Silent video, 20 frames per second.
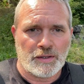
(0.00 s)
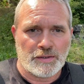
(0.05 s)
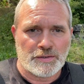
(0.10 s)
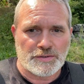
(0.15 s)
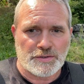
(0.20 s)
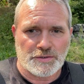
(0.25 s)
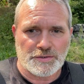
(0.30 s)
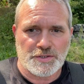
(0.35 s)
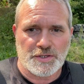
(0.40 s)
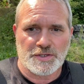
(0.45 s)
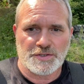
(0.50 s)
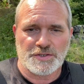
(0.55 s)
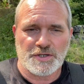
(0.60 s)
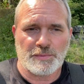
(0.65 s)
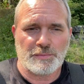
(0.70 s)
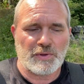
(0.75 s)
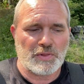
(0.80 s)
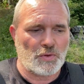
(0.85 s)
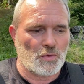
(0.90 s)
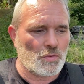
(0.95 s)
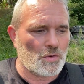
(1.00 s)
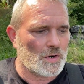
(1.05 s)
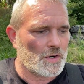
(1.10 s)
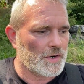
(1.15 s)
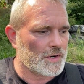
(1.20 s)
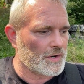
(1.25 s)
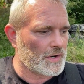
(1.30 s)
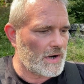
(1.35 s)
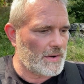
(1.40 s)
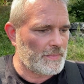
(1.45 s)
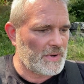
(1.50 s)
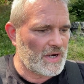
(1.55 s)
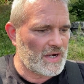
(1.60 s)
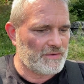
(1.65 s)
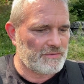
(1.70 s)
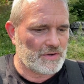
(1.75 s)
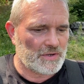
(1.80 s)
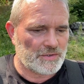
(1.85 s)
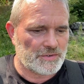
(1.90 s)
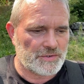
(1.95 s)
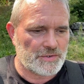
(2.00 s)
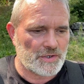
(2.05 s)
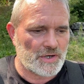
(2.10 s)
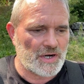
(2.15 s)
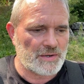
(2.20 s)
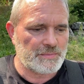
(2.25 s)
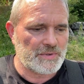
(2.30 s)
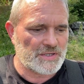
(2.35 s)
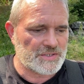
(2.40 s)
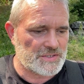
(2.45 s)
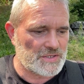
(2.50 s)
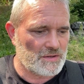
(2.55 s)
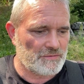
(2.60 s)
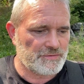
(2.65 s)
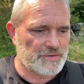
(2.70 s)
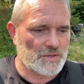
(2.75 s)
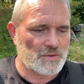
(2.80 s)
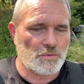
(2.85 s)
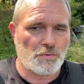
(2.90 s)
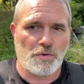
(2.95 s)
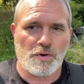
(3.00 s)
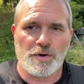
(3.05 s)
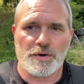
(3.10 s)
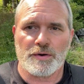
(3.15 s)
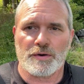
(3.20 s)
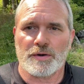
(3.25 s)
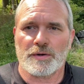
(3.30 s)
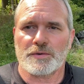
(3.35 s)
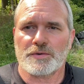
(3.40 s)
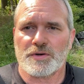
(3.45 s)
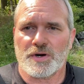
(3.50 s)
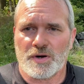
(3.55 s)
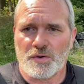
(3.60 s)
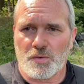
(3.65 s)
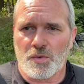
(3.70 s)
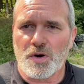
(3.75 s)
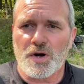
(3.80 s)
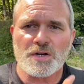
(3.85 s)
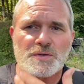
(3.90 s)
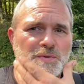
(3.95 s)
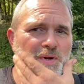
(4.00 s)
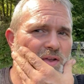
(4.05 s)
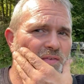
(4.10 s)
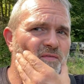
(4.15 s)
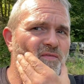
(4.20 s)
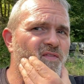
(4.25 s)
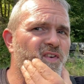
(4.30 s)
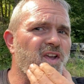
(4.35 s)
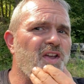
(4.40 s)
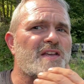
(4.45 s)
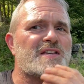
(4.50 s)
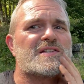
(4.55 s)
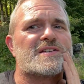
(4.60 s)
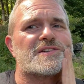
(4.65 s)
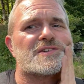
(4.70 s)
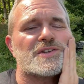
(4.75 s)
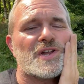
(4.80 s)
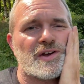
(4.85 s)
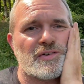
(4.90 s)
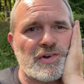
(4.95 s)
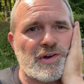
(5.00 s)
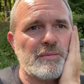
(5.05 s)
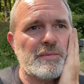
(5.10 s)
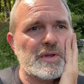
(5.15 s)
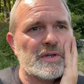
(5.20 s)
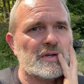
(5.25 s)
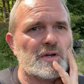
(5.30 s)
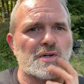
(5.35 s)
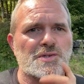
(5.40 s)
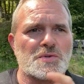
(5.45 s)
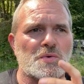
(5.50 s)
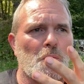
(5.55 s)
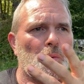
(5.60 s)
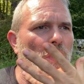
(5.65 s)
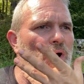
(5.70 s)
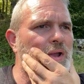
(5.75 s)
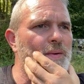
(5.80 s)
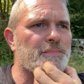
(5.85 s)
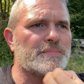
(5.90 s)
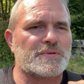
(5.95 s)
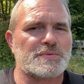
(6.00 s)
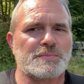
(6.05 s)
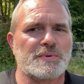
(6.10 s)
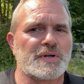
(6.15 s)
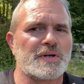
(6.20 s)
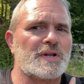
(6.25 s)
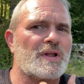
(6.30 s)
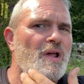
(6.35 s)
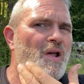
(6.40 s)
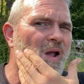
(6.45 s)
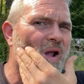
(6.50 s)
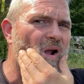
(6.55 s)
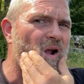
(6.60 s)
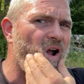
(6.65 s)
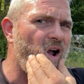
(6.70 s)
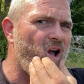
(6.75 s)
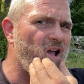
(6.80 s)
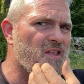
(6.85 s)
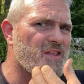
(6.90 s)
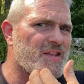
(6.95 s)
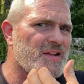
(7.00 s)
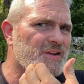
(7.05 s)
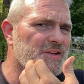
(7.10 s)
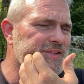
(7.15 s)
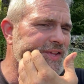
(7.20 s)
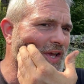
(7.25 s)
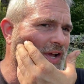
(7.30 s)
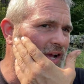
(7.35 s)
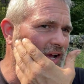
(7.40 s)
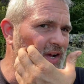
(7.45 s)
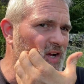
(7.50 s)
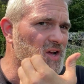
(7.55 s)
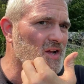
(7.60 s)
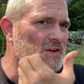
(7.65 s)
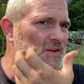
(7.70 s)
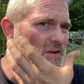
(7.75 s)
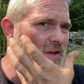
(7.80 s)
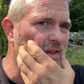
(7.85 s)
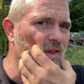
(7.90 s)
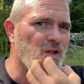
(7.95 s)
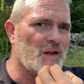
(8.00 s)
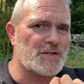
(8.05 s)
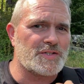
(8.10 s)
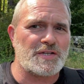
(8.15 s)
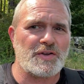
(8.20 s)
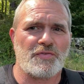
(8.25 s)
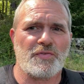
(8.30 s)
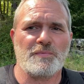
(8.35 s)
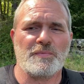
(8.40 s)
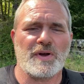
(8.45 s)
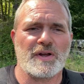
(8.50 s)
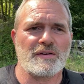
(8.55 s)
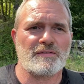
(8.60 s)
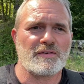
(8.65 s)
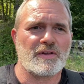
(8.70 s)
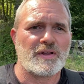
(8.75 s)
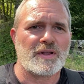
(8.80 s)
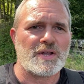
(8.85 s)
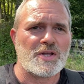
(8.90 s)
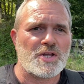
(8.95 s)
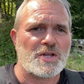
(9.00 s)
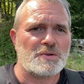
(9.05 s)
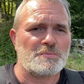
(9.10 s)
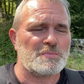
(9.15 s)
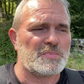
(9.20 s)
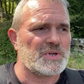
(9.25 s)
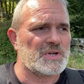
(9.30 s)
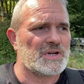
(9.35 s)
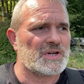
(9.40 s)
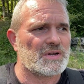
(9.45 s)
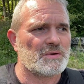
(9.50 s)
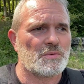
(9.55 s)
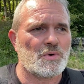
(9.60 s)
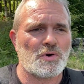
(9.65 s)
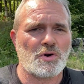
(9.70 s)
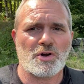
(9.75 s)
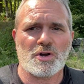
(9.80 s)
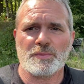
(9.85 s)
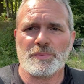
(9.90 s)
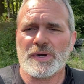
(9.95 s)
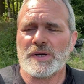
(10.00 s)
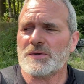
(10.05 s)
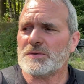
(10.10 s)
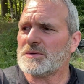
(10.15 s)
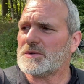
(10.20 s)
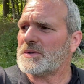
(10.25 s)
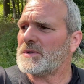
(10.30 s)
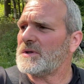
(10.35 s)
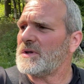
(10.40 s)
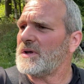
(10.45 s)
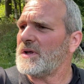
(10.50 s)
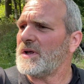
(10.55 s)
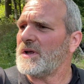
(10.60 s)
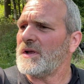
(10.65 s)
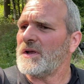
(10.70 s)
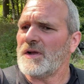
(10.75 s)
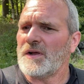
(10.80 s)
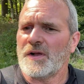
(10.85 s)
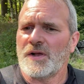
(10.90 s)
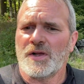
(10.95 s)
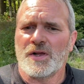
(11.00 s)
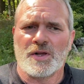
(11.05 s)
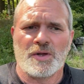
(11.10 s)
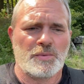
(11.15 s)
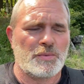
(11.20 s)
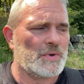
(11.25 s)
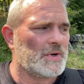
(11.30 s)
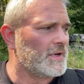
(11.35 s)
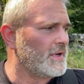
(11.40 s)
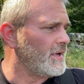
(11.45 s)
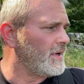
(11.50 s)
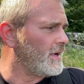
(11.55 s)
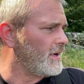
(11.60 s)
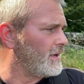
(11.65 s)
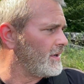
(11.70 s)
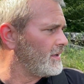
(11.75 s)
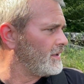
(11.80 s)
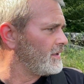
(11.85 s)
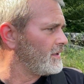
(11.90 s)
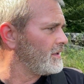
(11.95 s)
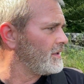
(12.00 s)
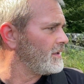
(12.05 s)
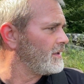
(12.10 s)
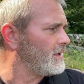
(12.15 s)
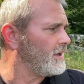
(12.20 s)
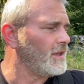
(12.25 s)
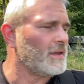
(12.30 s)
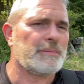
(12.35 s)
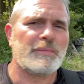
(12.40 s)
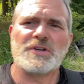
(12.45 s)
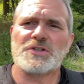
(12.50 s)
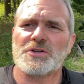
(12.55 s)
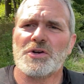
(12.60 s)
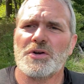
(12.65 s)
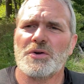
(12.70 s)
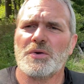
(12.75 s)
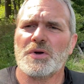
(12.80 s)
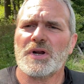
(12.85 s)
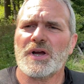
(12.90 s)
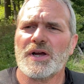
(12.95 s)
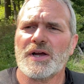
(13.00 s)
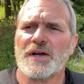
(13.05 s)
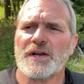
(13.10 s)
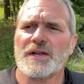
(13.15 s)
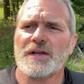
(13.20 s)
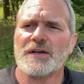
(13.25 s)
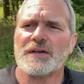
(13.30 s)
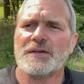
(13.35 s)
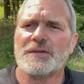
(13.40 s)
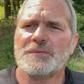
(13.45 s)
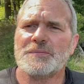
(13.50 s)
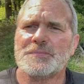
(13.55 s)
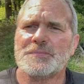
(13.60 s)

so she can jump in the water. I might even drag myself to the water and trying to wash my face and stuff. I've been using wipes, but I still think I got a lot of stuff in my beard that won't come out. But yeah, let me show you what I got here.